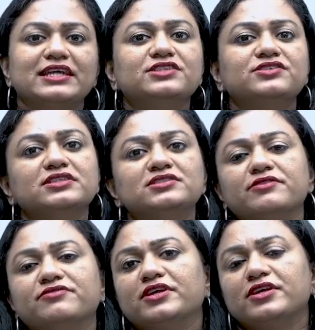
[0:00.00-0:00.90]
it is
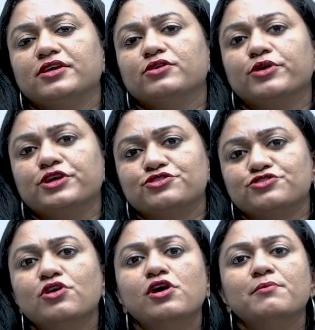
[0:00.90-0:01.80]
definitely going
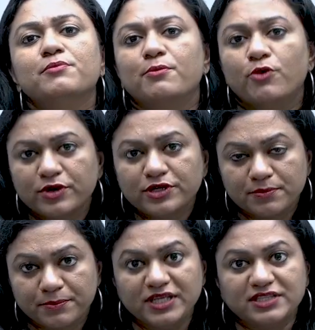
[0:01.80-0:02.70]
to promote
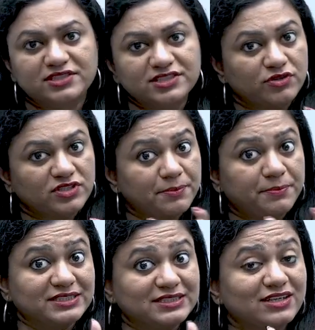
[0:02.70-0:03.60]
peace. This was the
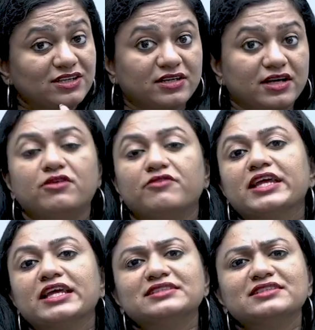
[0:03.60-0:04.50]
basic we
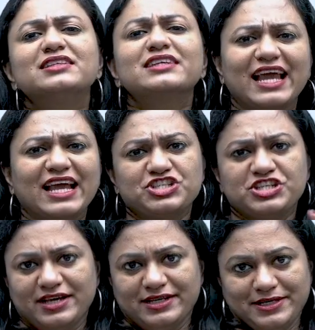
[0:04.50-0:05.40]
can say that the
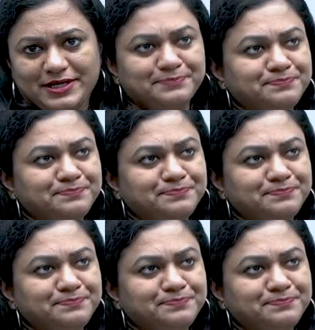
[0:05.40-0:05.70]
catchy idea.